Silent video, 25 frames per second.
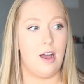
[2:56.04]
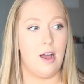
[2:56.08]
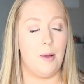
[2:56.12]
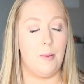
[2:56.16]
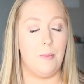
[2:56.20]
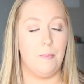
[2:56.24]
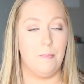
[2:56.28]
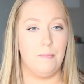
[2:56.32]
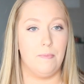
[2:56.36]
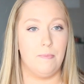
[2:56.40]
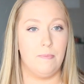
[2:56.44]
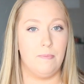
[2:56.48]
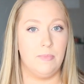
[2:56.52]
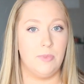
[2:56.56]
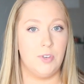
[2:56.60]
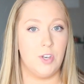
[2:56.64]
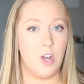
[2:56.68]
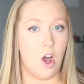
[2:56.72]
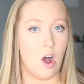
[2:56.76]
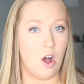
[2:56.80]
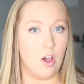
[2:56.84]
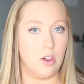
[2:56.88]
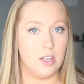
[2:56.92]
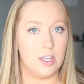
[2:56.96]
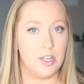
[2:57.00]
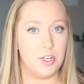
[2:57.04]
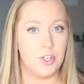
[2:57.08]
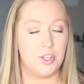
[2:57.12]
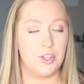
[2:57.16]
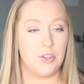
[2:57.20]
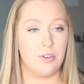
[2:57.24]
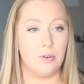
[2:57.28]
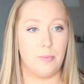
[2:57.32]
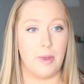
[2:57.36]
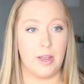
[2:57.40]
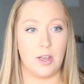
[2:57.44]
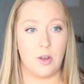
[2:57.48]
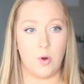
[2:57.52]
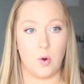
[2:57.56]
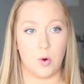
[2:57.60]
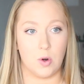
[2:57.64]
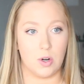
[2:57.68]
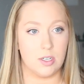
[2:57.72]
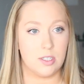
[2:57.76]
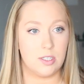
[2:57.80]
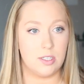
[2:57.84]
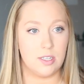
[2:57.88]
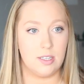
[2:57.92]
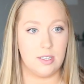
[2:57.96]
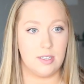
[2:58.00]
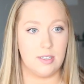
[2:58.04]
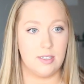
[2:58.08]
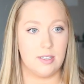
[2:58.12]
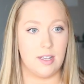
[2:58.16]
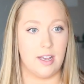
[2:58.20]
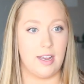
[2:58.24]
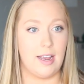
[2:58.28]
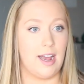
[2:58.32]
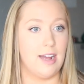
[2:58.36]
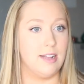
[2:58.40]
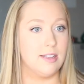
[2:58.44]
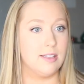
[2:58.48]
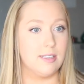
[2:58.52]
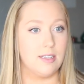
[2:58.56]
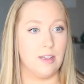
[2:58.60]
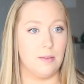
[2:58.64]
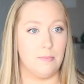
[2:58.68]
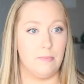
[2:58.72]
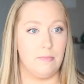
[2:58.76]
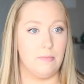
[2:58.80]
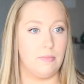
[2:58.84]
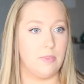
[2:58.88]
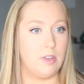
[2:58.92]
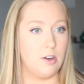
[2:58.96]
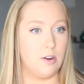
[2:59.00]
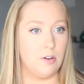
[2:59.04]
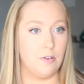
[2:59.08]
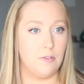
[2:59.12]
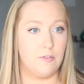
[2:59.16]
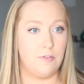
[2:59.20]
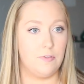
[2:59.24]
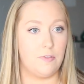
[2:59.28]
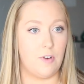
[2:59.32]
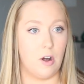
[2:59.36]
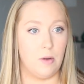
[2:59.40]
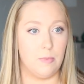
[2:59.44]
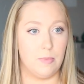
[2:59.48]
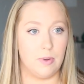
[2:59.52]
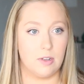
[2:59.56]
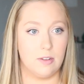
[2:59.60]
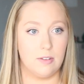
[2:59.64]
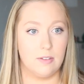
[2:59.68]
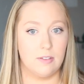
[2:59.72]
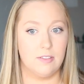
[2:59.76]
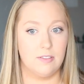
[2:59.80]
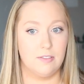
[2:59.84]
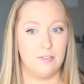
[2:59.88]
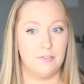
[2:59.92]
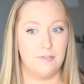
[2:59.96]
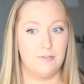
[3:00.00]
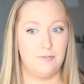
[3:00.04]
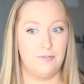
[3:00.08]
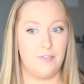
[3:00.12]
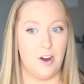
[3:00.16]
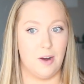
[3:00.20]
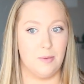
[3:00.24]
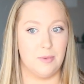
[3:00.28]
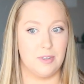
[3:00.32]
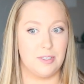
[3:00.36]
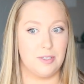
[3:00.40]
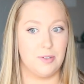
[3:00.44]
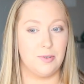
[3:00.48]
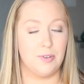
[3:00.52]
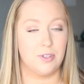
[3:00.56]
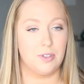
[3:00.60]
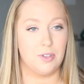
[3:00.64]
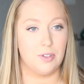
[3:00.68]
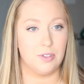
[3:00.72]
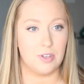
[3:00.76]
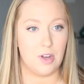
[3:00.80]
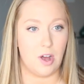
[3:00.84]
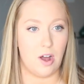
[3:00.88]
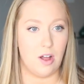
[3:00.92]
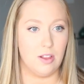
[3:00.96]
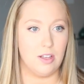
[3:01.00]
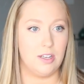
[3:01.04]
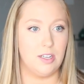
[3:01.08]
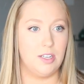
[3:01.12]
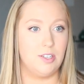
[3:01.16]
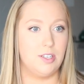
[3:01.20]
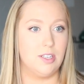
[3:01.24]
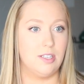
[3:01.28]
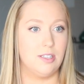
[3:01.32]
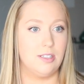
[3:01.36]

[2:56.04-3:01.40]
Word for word: um, knowledge through my courses. I had some, you know, pharma- pharmaceutical knowledge